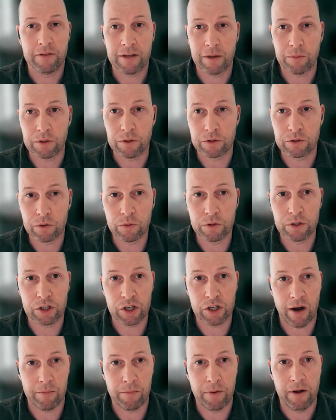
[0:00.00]
that will do a
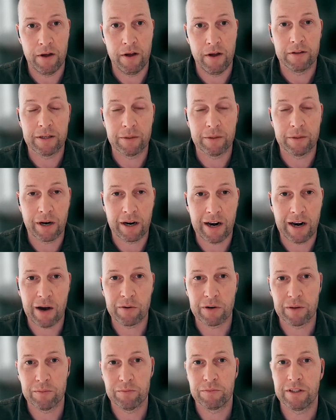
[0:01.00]
job, that will
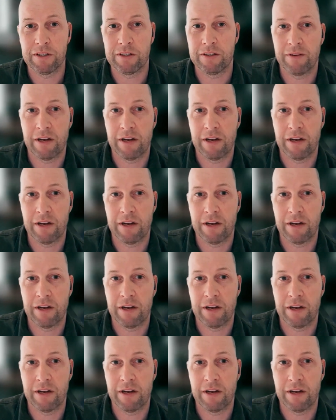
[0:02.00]
allow them to